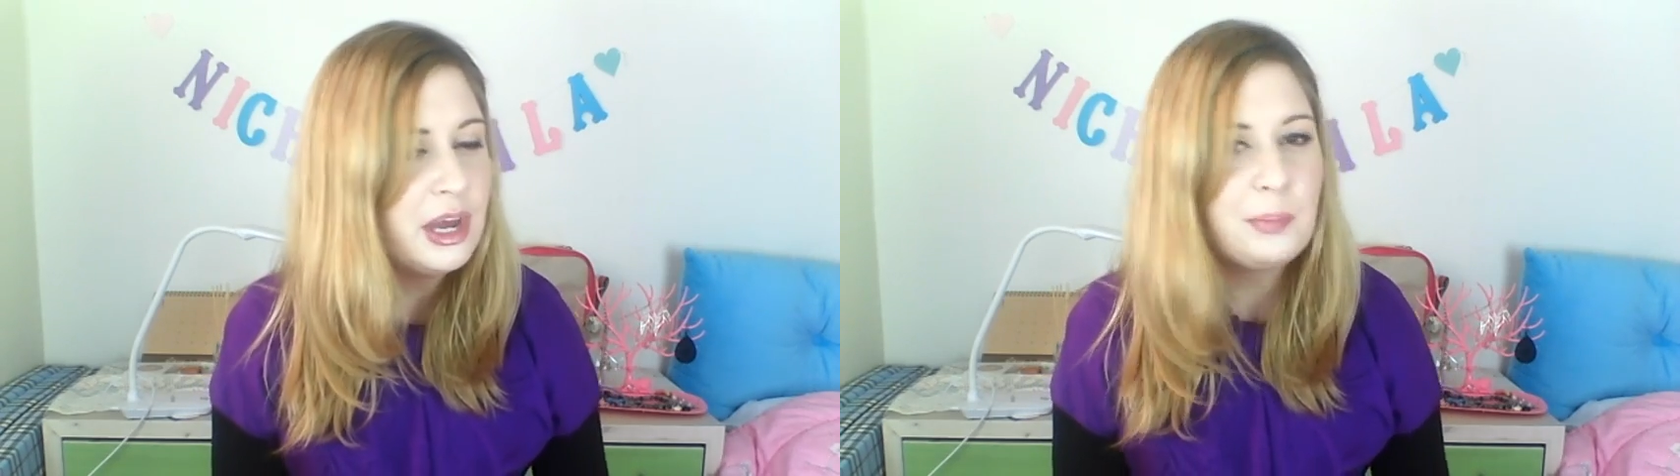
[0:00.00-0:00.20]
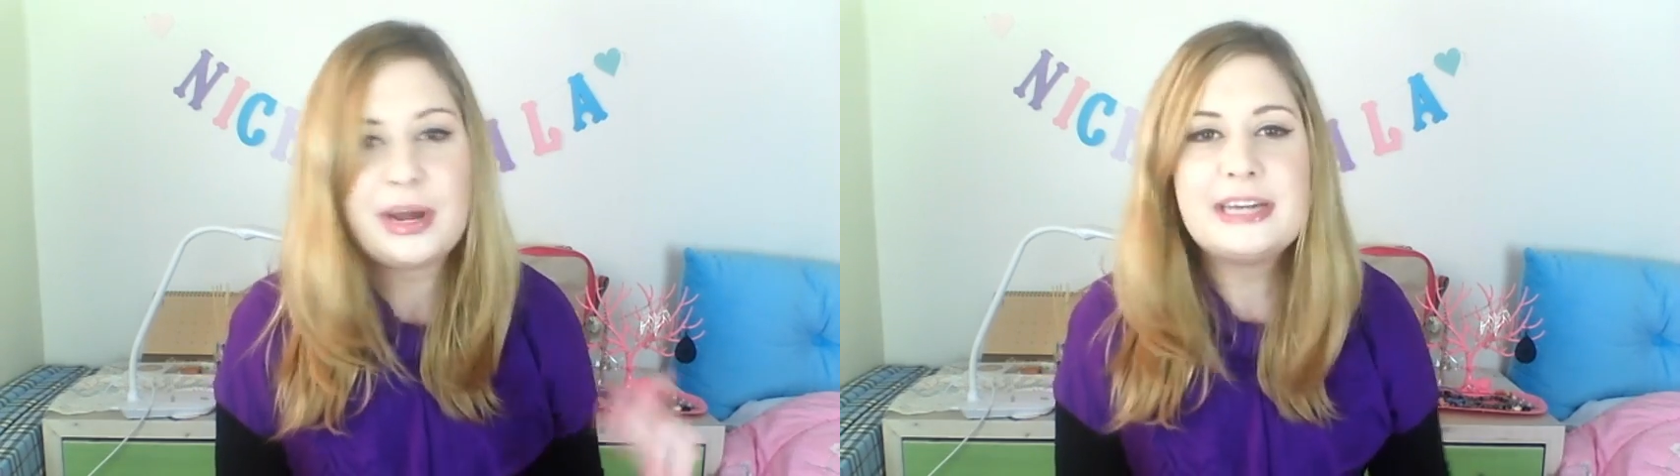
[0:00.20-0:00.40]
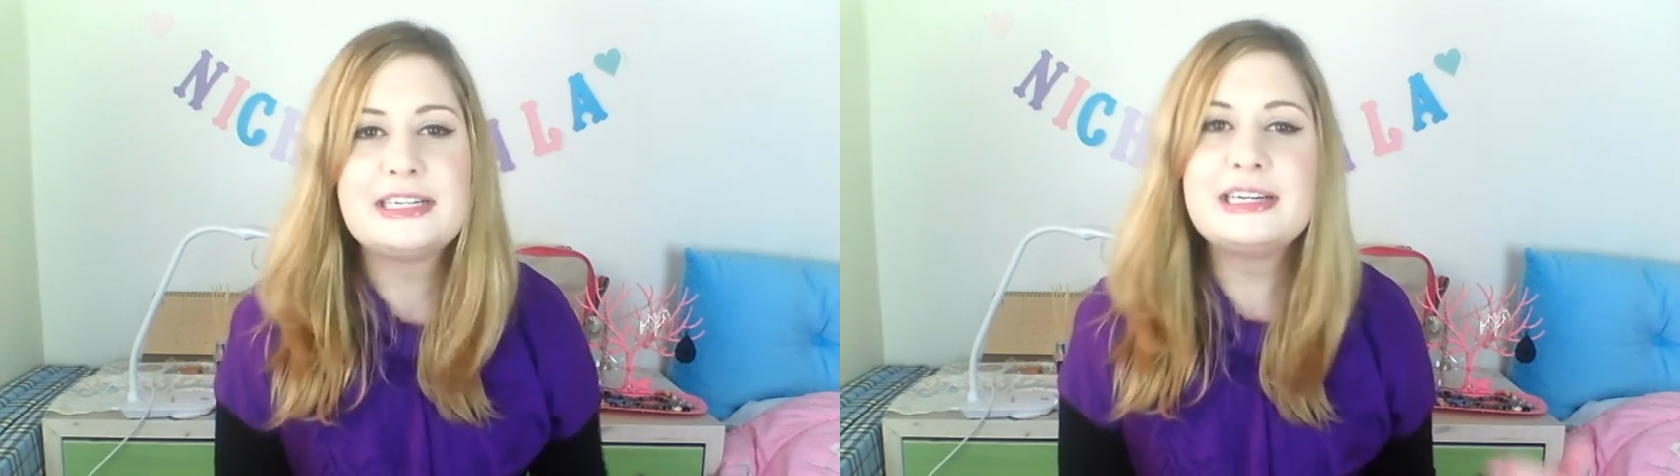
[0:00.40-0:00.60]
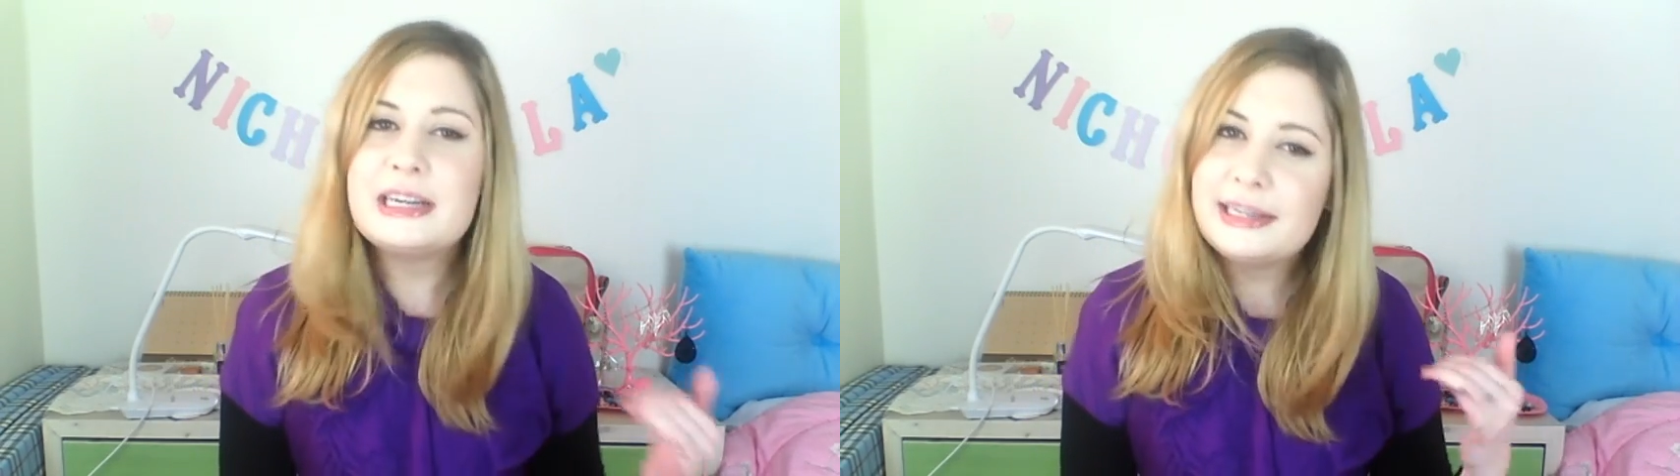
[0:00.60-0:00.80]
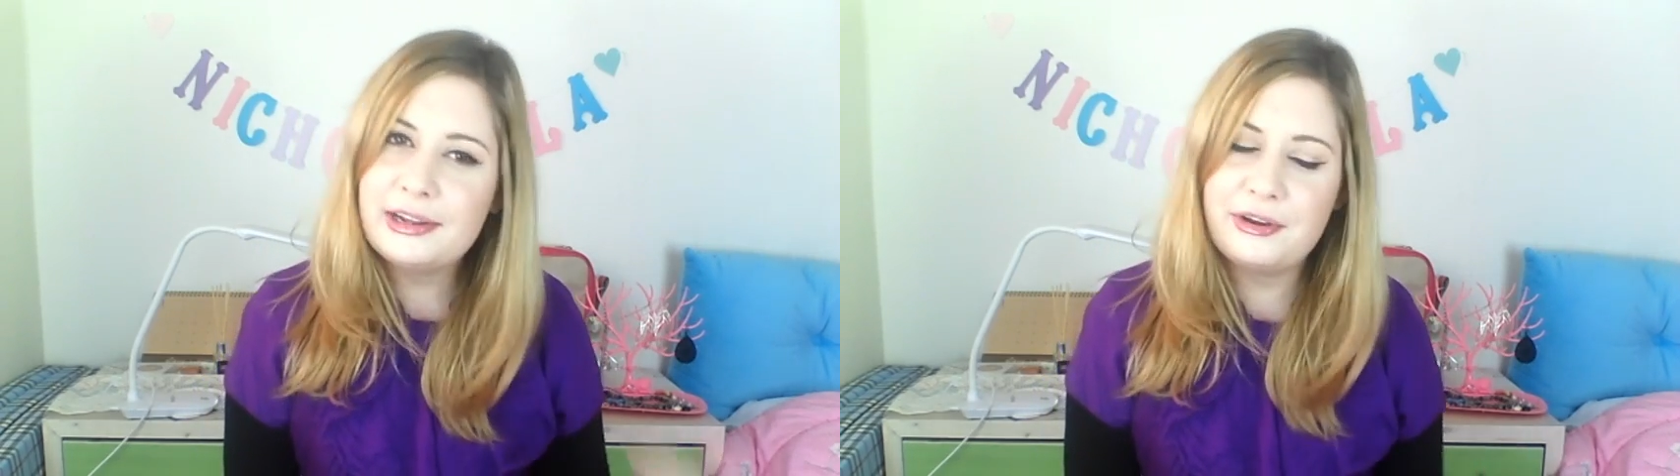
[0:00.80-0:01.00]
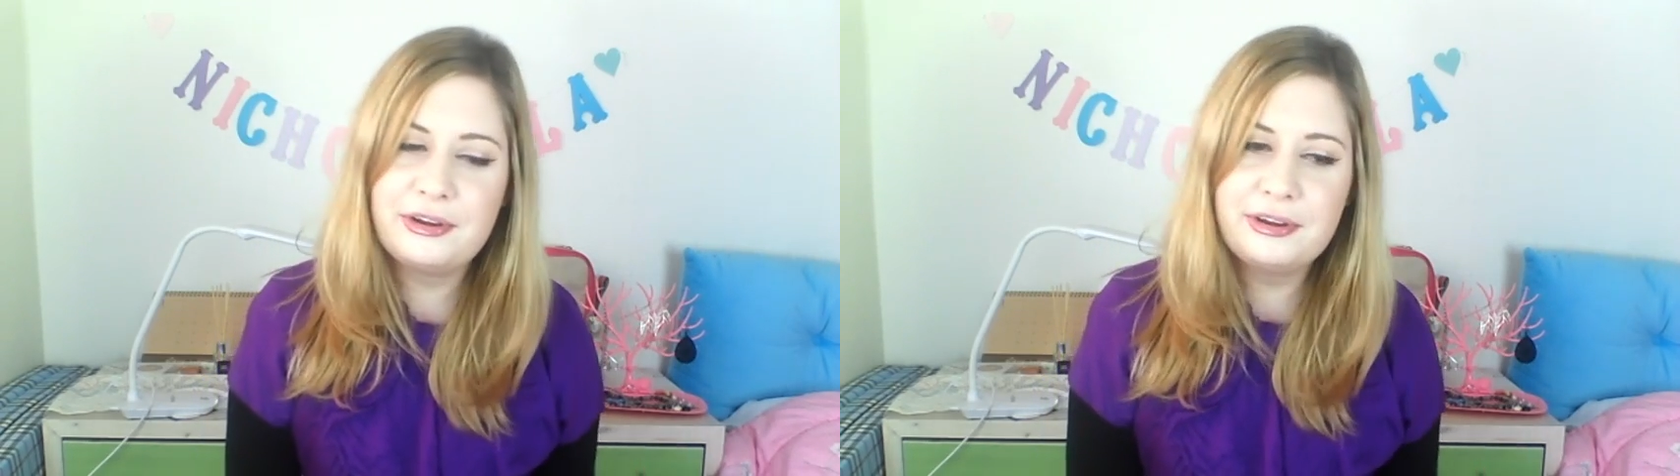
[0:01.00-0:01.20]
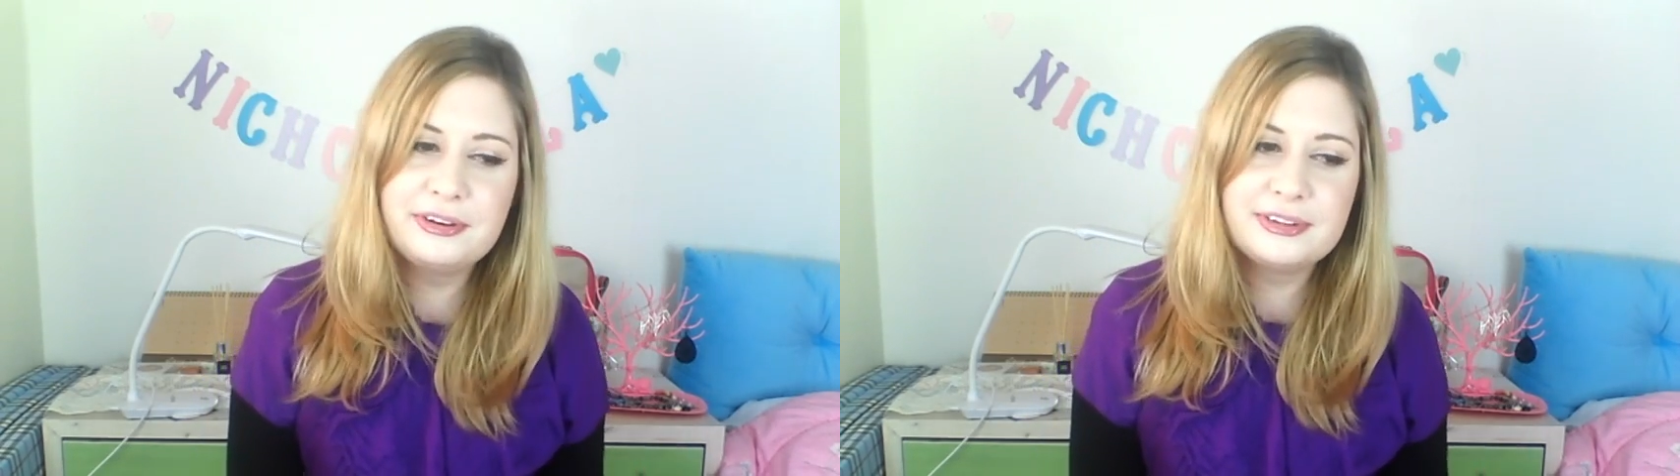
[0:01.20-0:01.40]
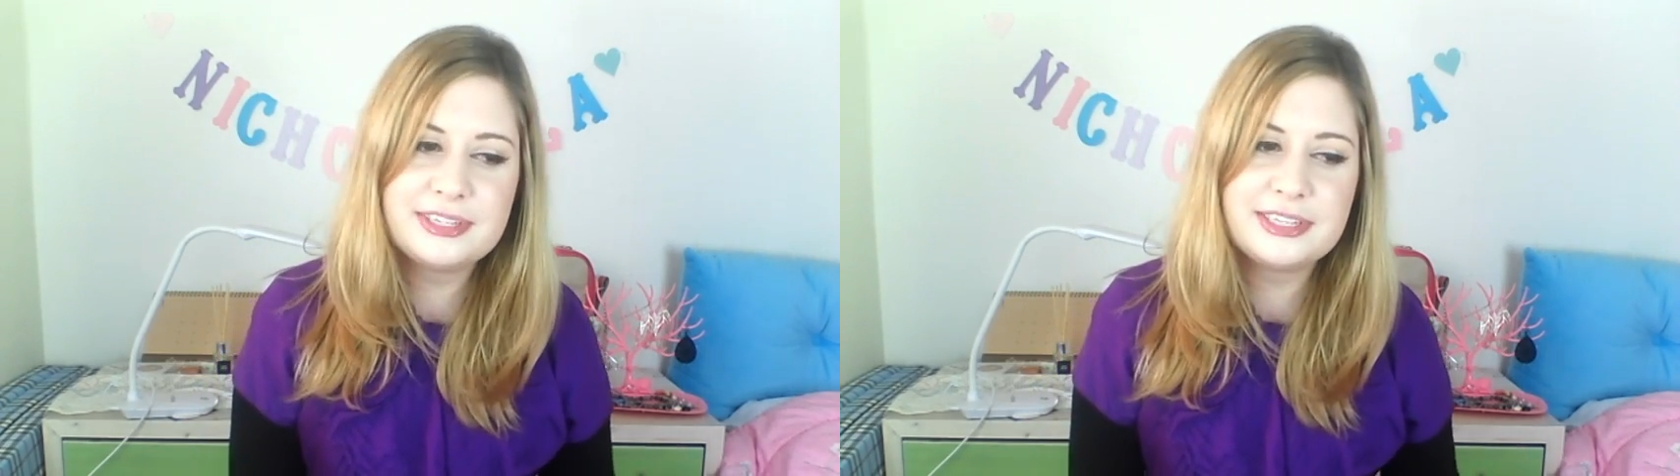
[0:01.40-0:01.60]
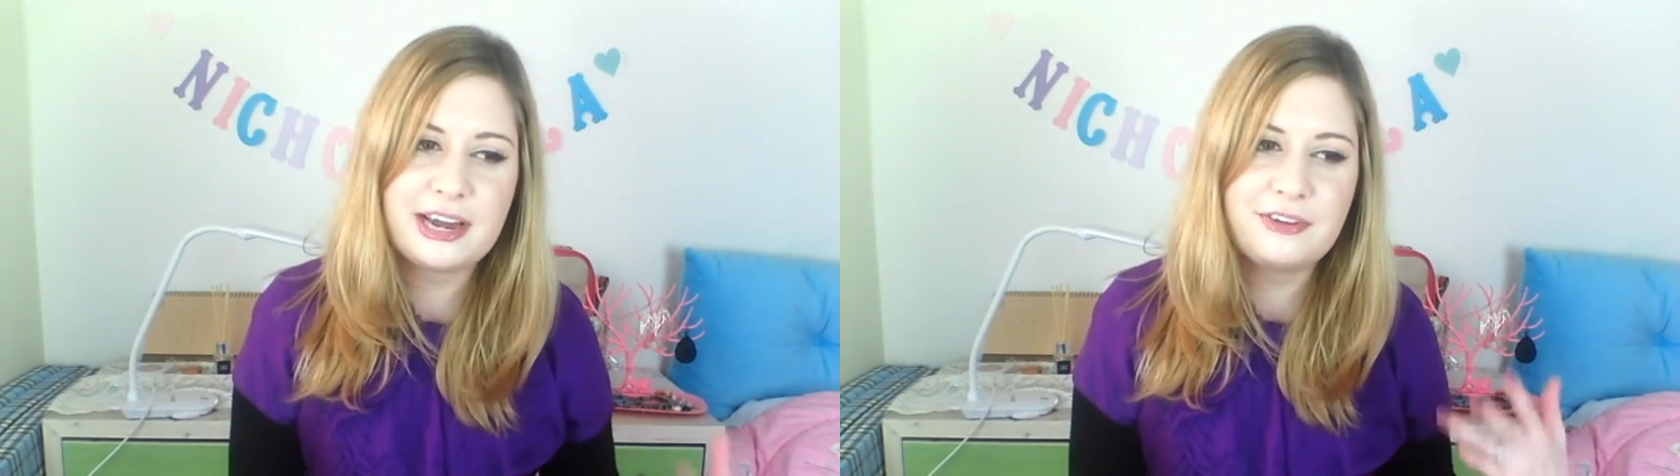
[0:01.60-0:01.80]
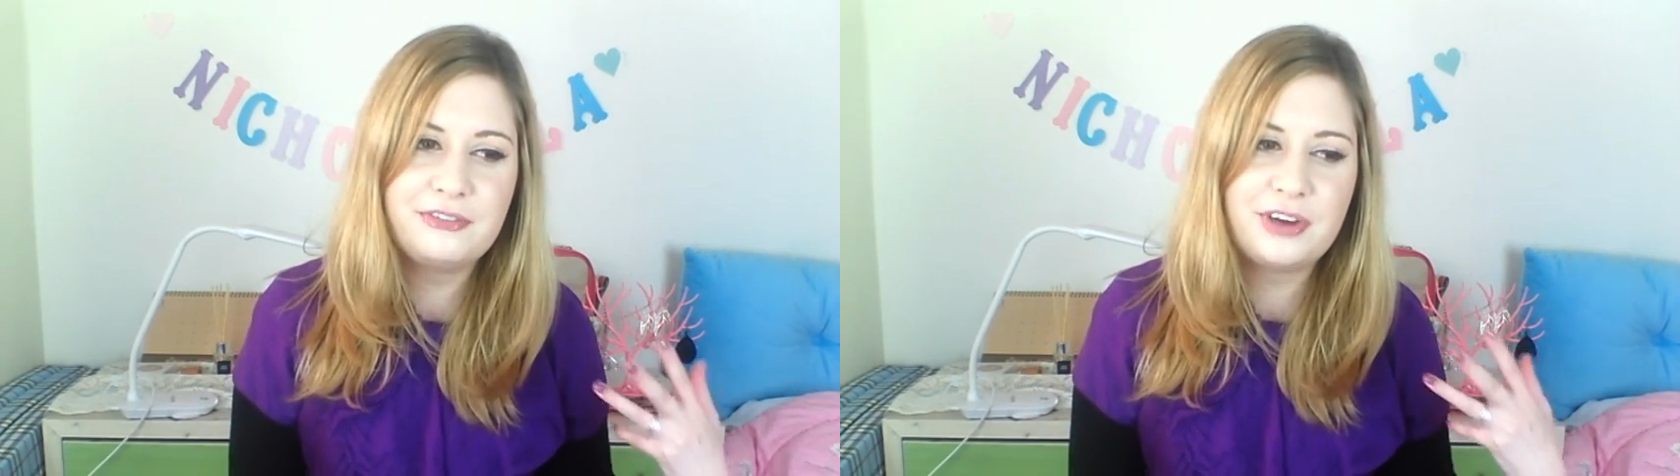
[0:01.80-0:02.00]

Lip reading: But I didn't learn stuff